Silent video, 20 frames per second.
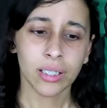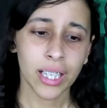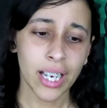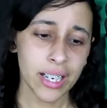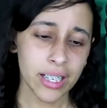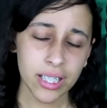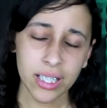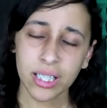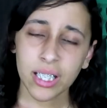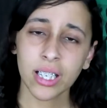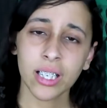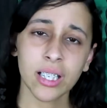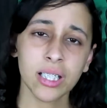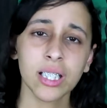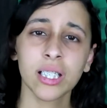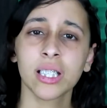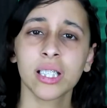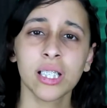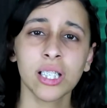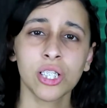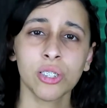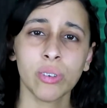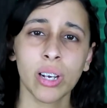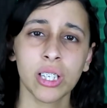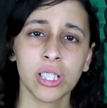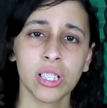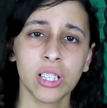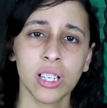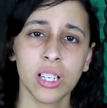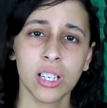Like the
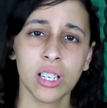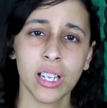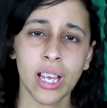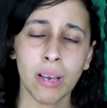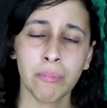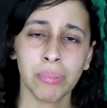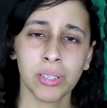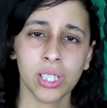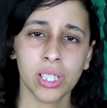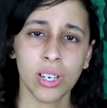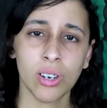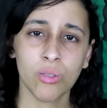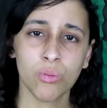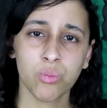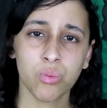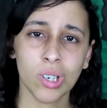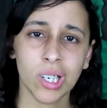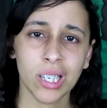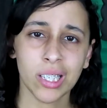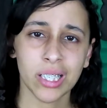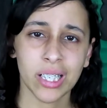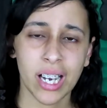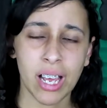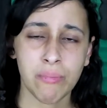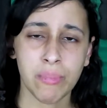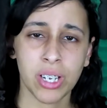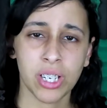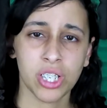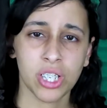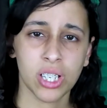situation in episode 1 that I
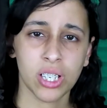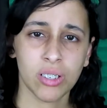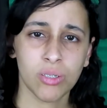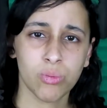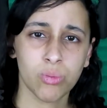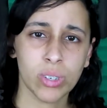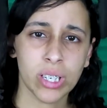mentioned